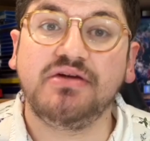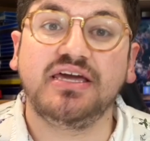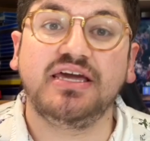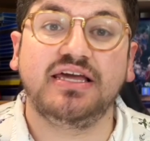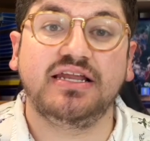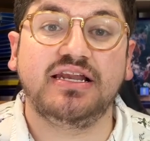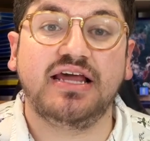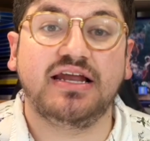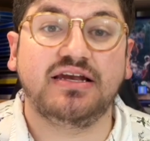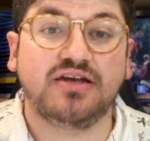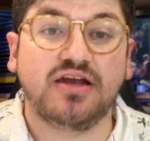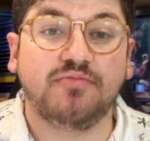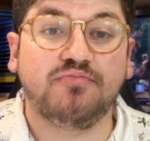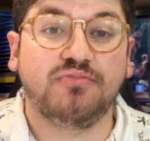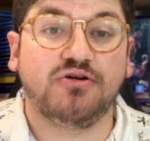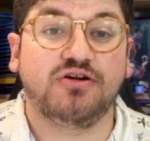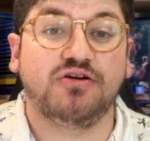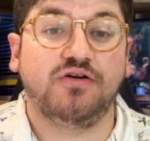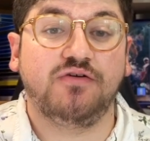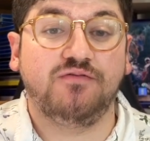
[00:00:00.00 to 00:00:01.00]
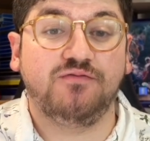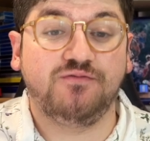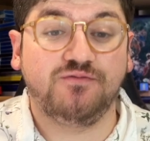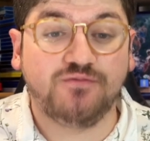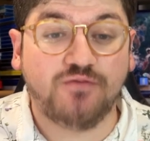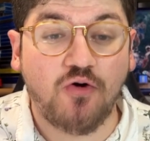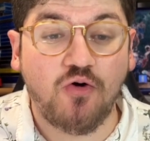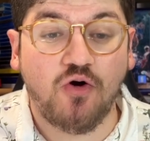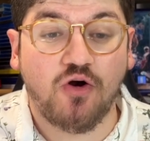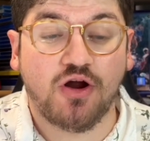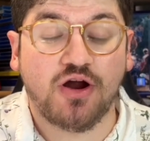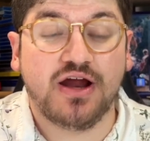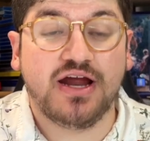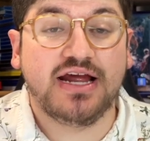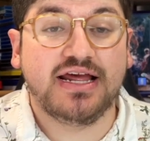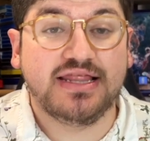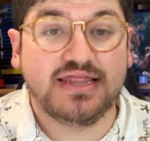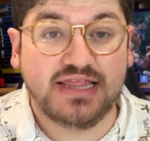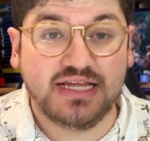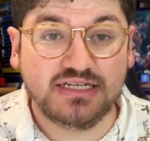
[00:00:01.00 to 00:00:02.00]
in at number four,
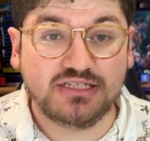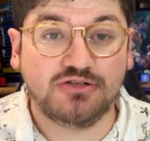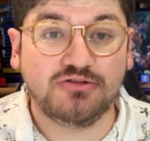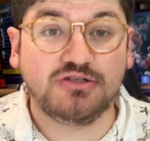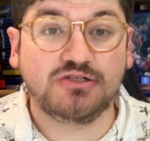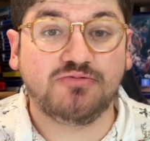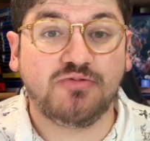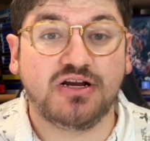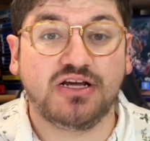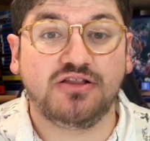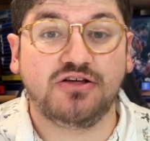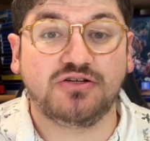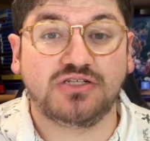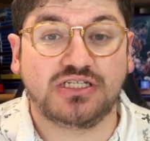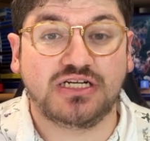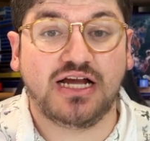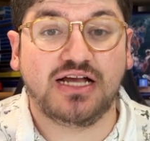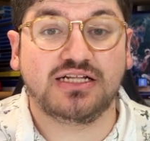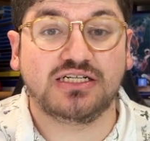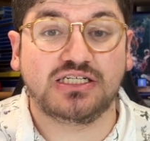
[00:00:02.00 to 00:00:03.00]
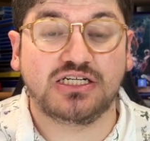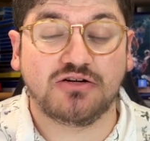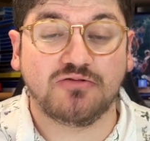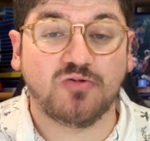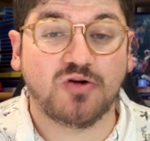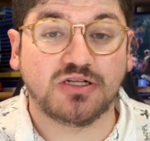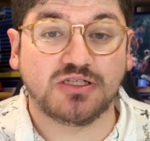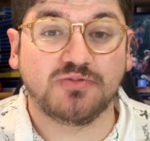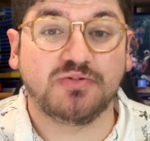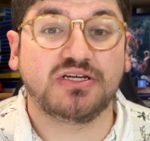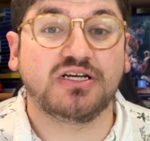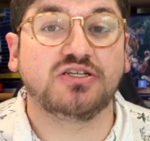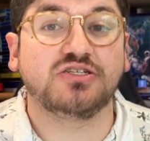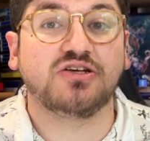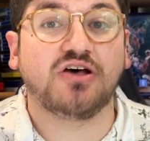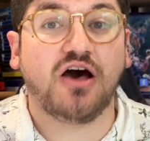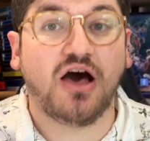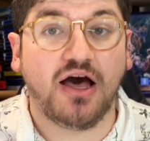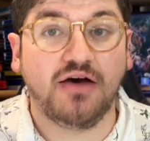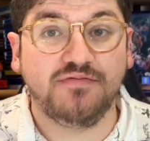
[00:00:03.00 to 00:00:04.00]
this was one of those challenging ones because
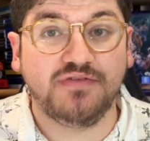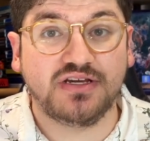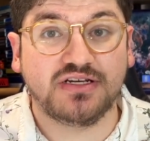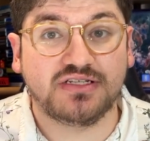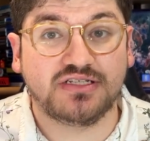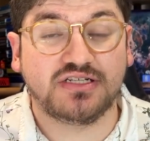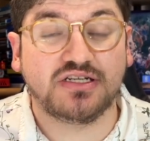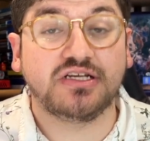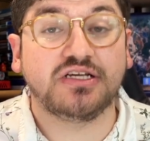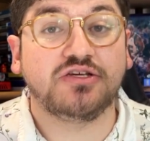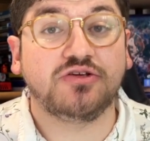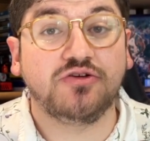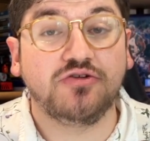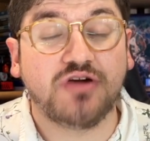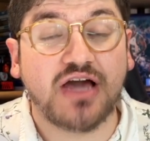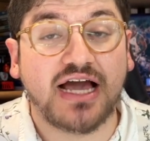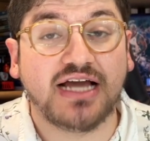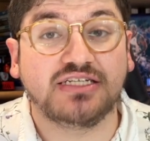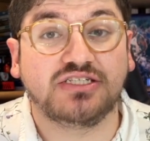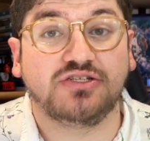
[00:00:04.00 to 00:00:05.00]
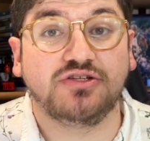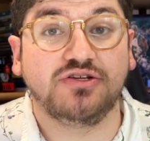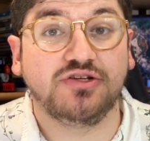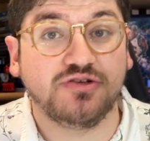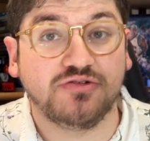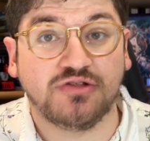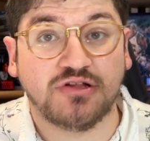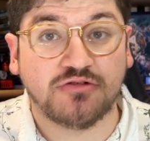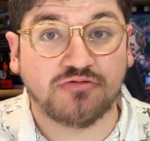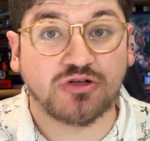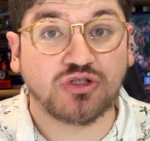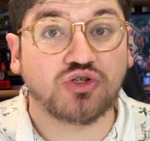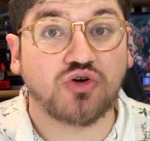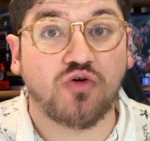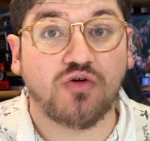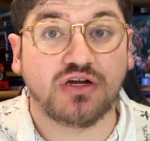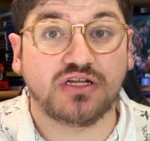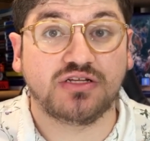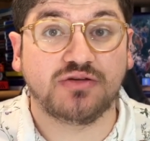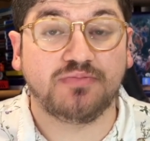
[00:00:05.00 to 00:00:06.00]
obviously you guys knew there was
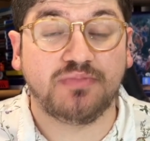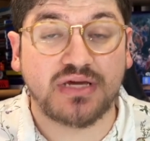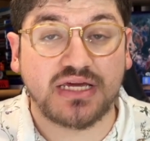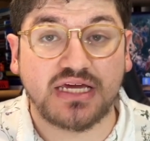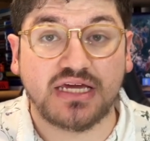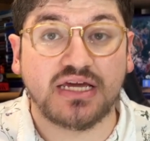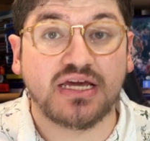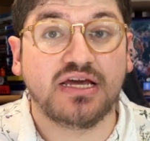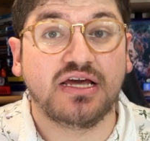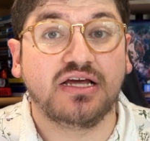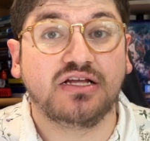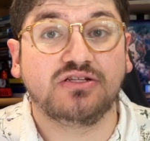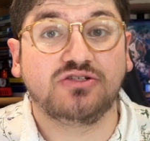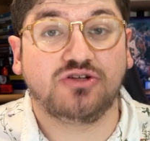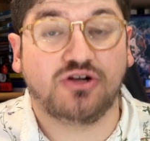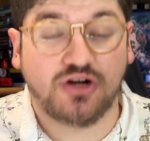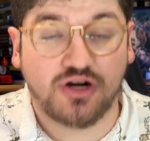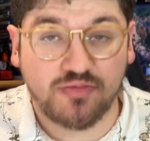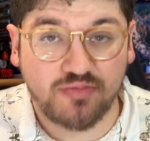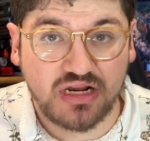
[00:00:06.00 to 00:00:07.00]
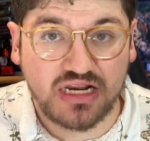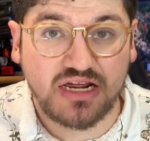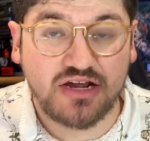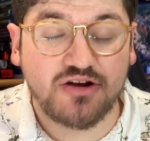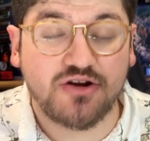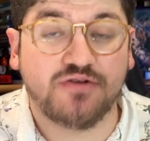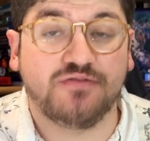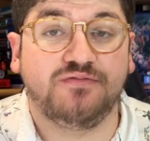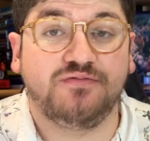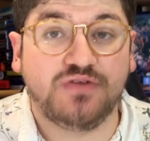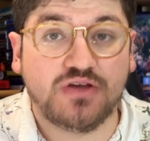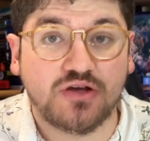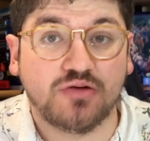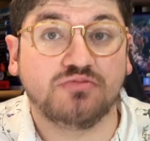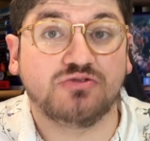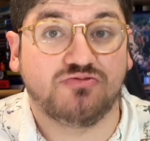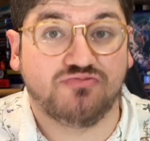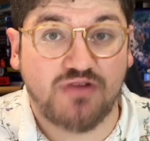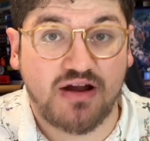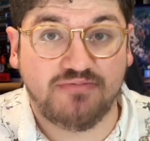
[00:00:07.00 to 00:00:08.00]
going to be Terminator
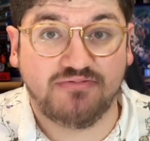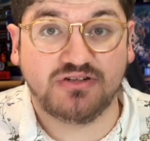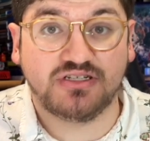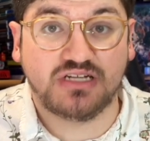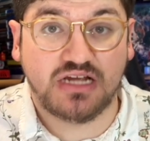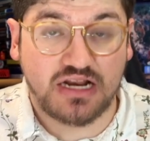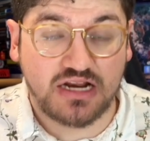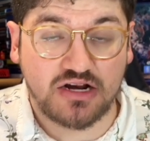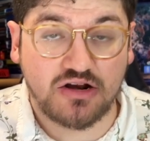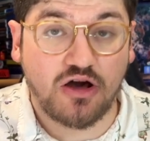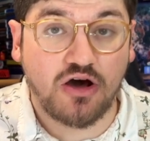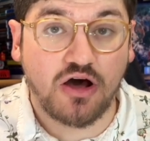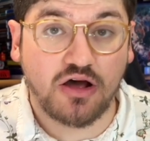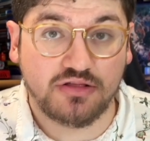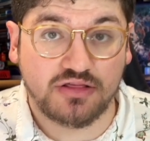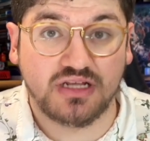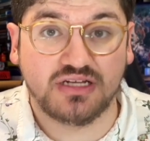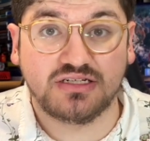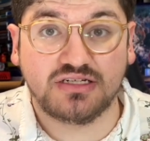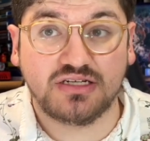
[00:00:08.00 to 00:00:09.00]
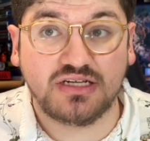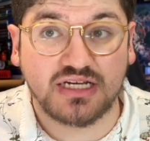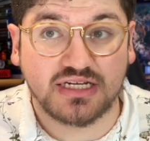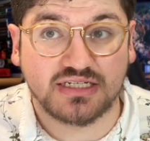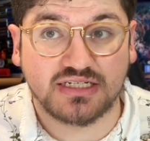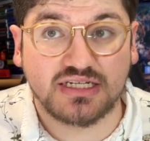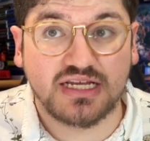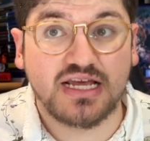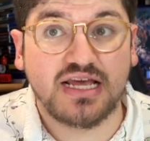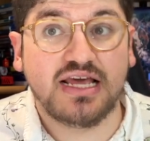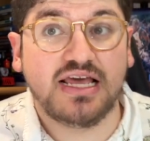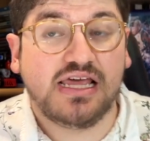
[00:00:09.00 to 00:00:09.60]
films represented on this list.